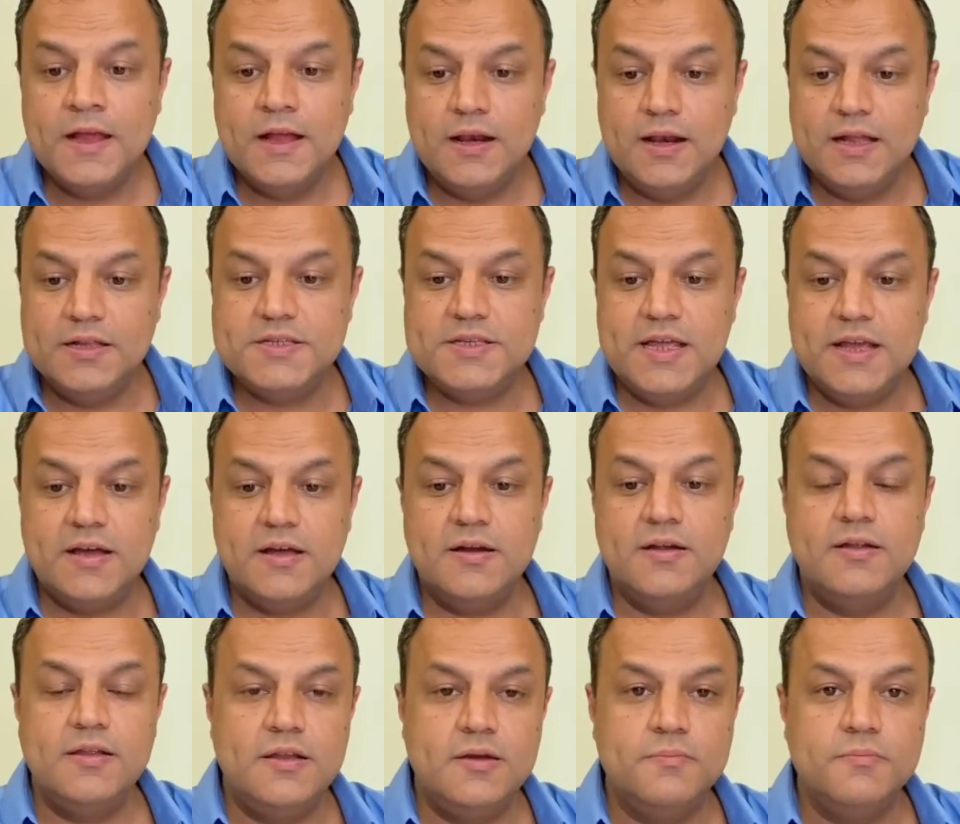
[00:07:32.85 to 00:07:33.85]
Let's take
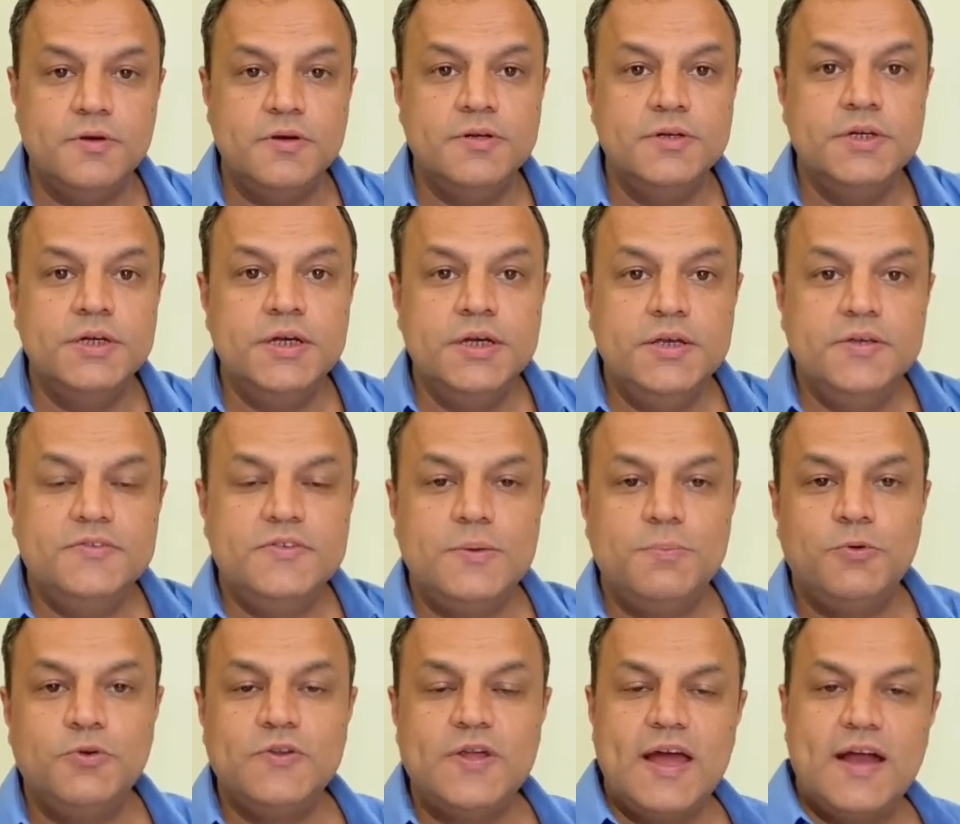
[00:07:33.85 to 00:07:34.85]
another number.
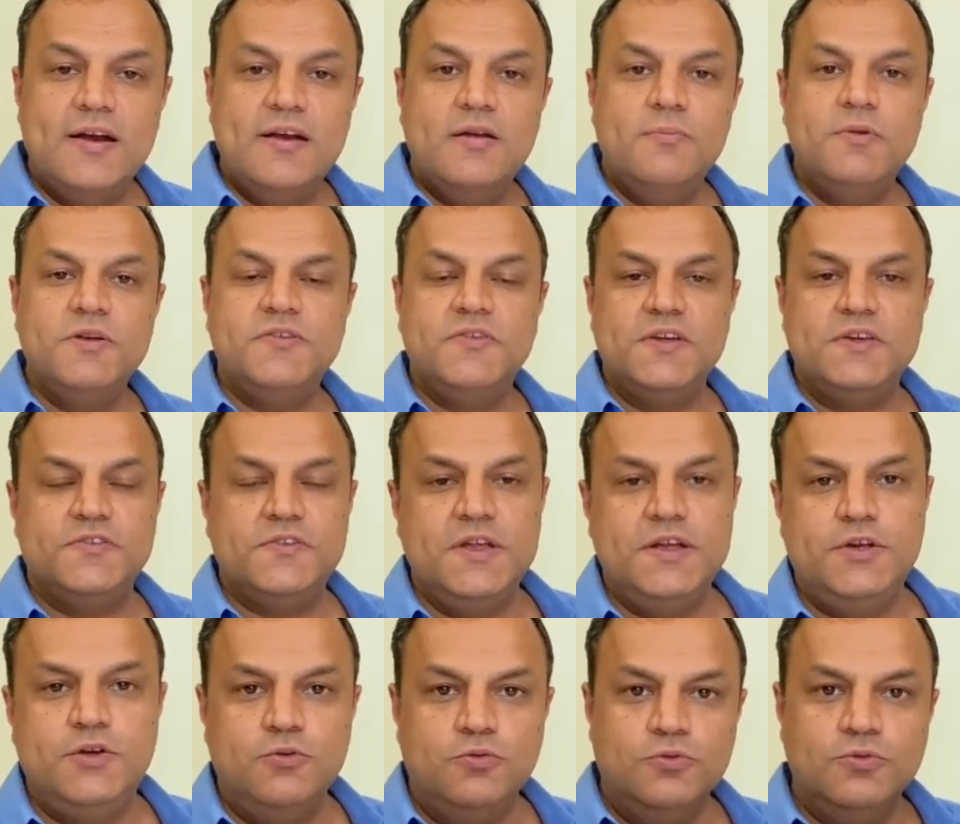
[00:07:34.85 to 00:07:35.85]
Suppose I had number
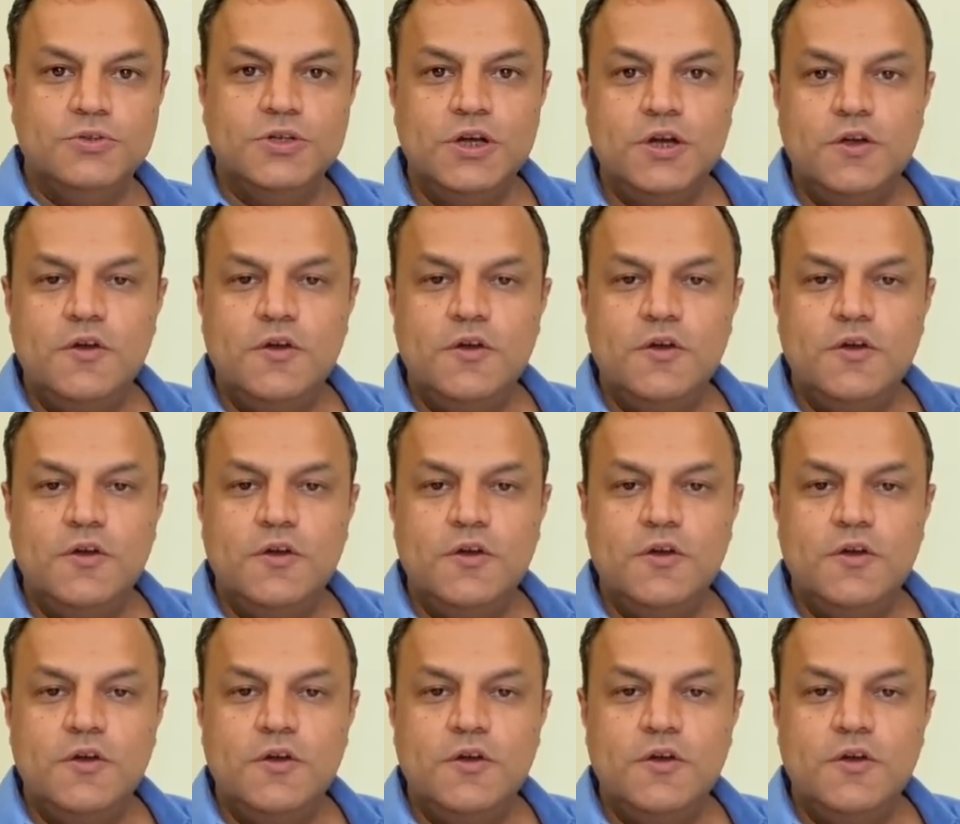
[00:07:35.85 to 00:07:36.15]
62.